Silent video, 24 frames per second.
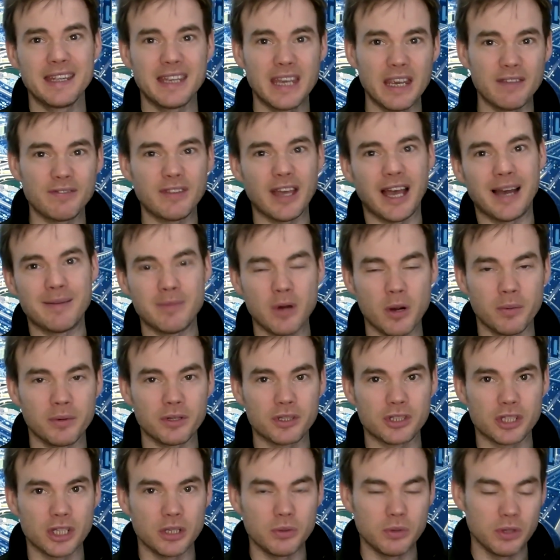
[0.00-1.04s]
give that a
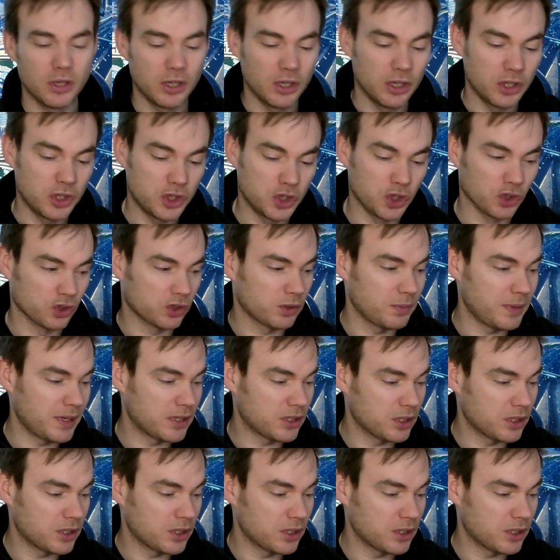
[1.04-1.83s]
moment to just for me